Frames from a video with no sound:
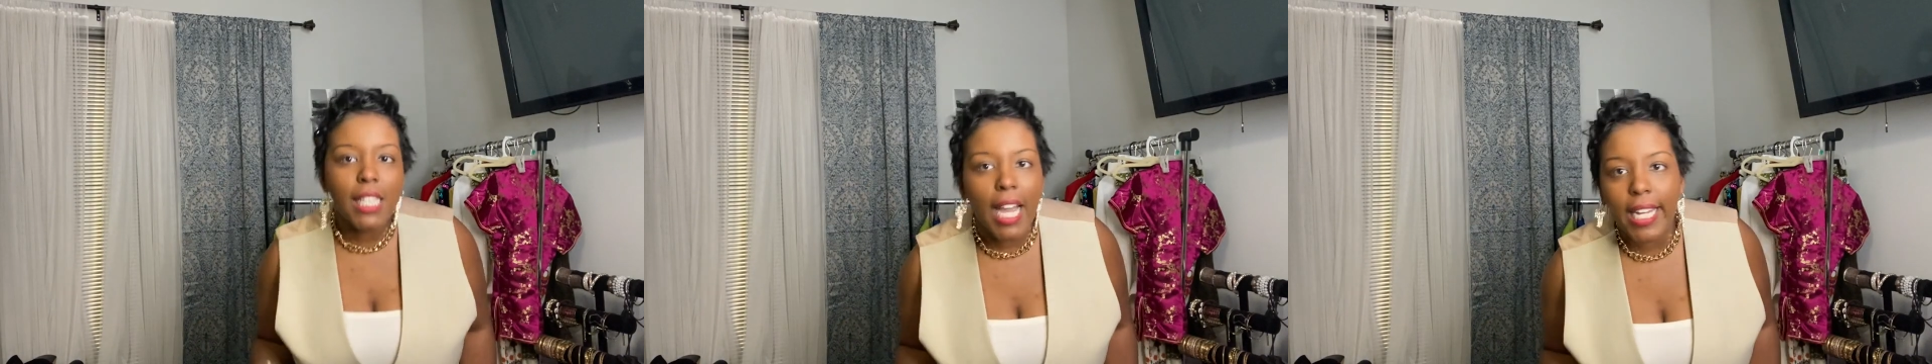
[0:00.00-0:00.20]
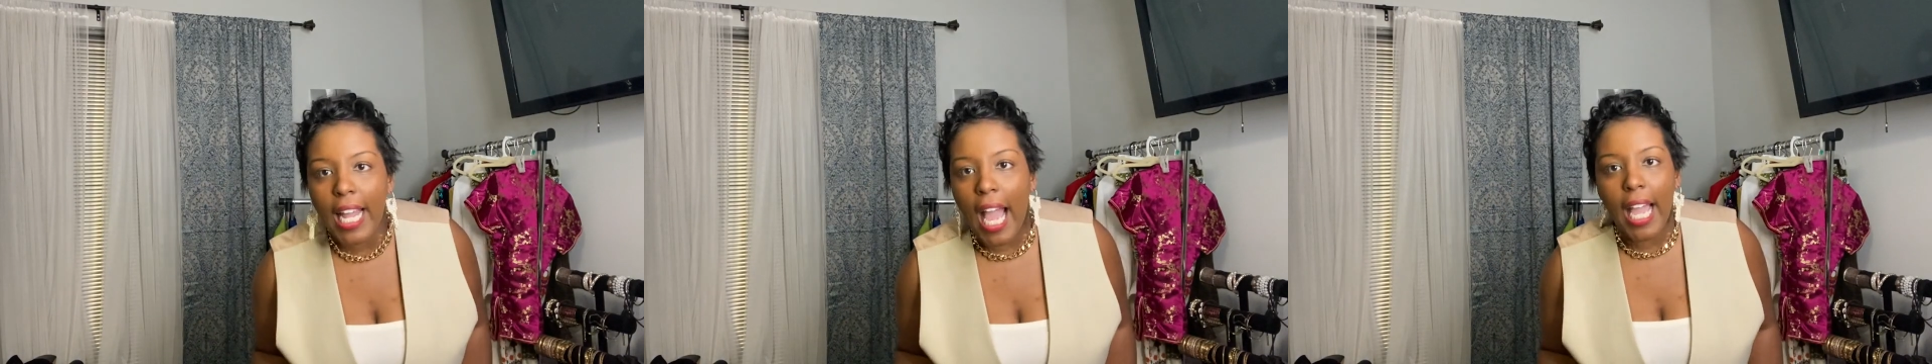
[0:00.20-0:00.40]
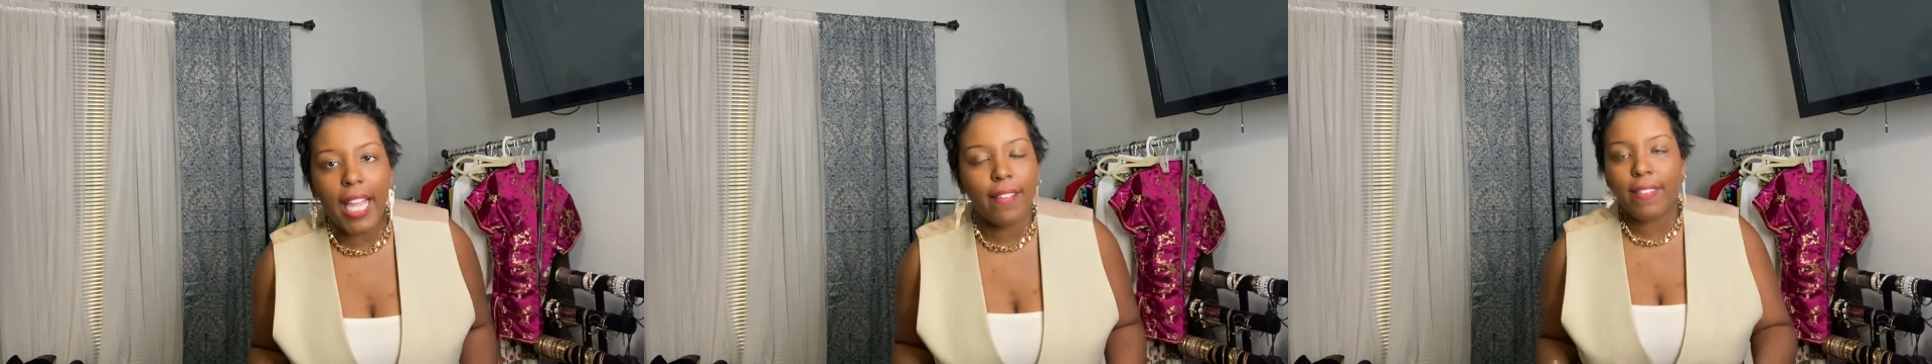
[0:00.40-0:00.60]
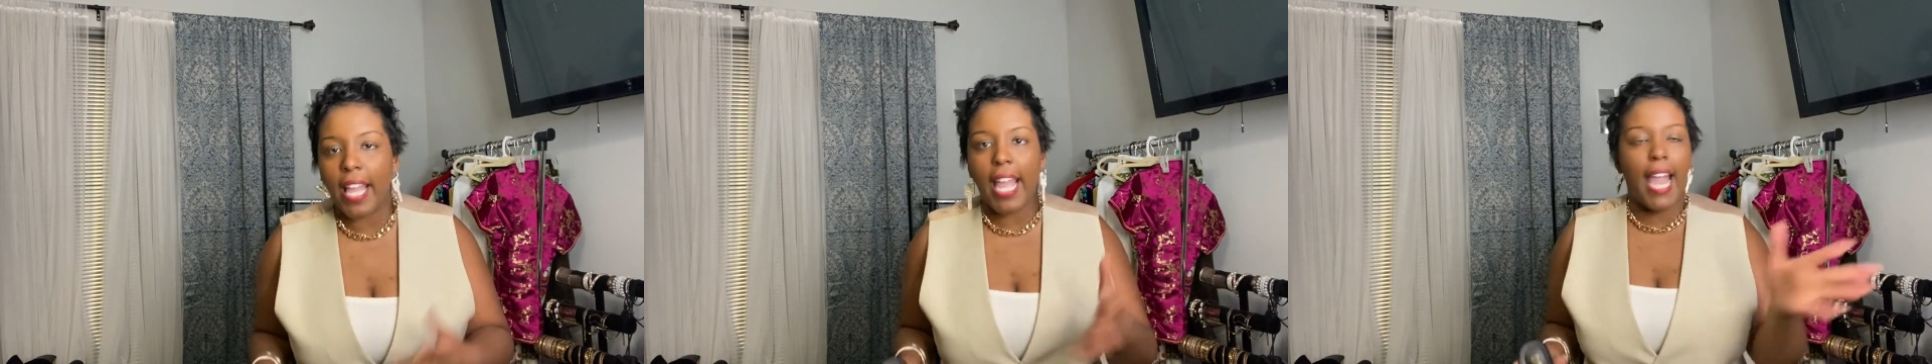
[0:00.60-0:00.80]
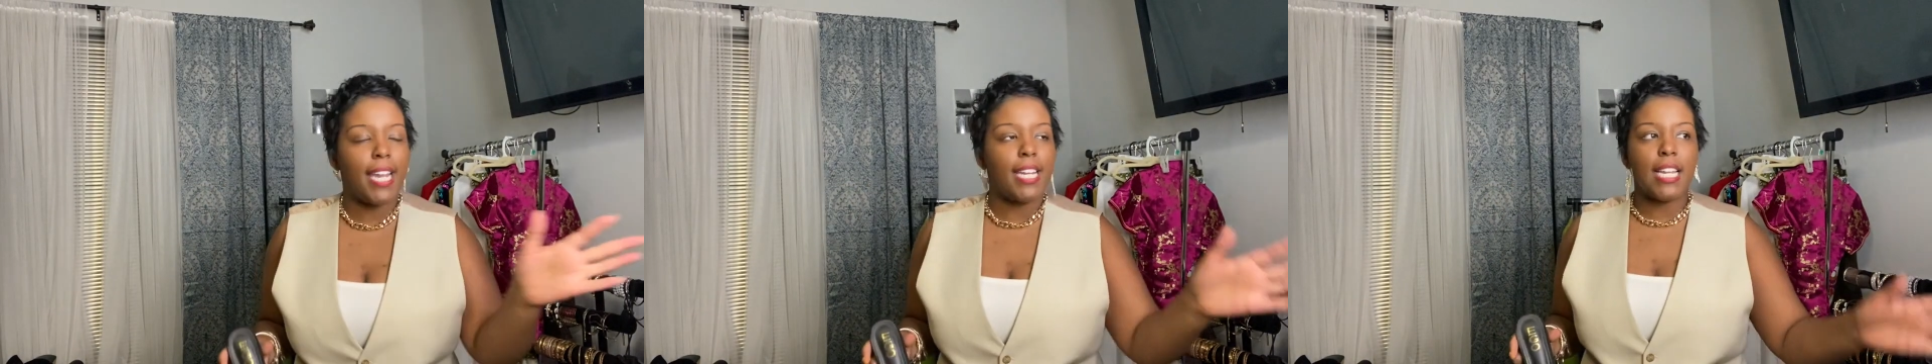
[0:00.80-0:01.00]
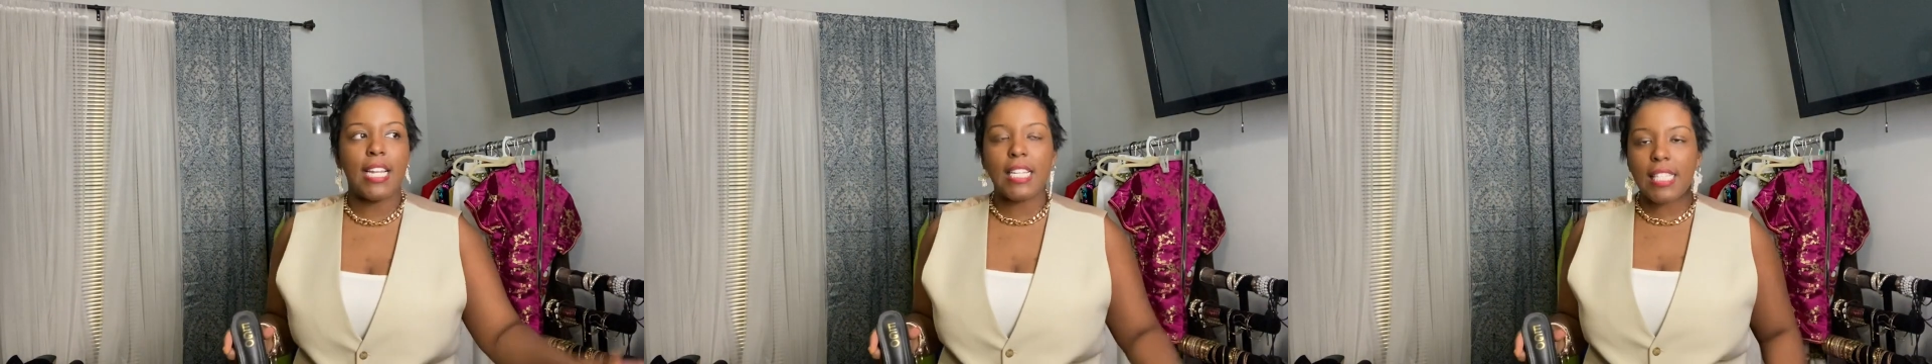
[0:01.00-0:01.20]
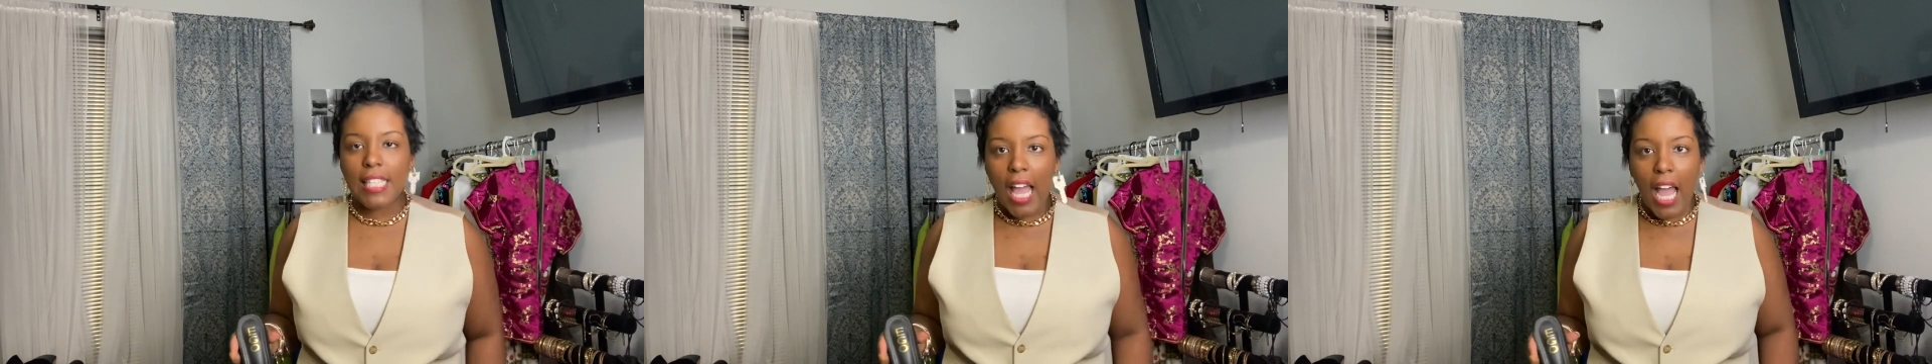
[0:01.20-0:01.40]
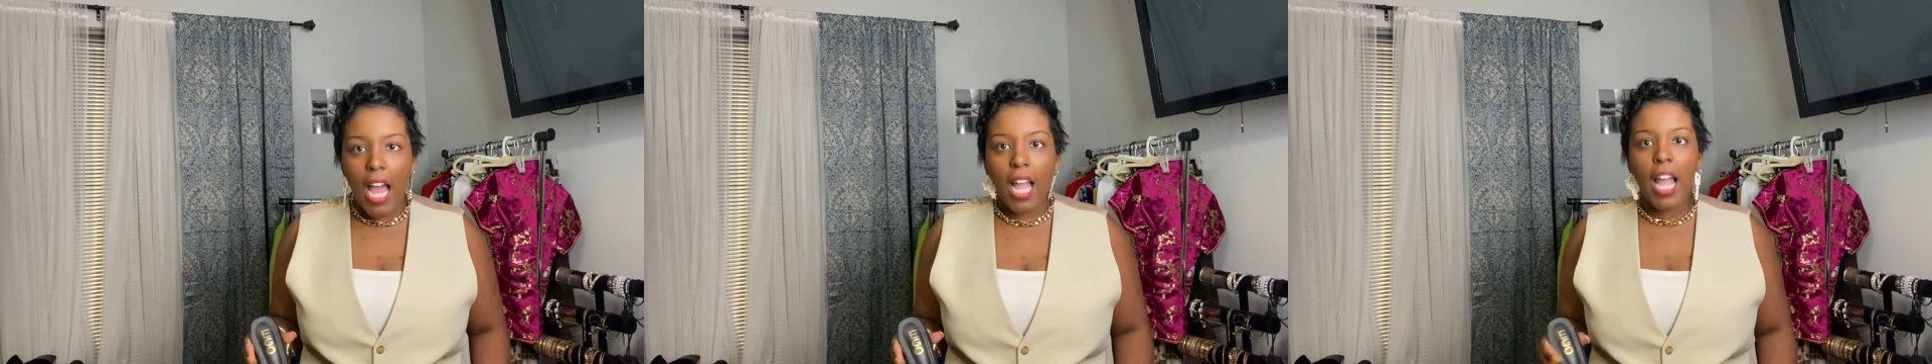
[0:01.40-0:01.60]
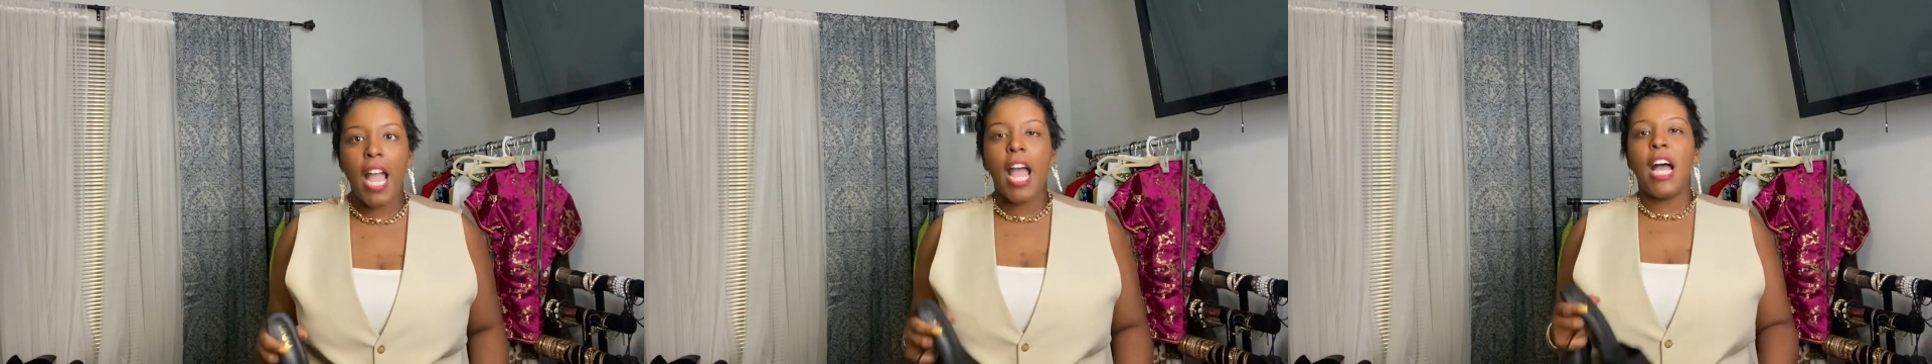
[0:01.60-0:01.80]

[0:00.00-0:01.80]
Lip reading: that night if they had it in stock.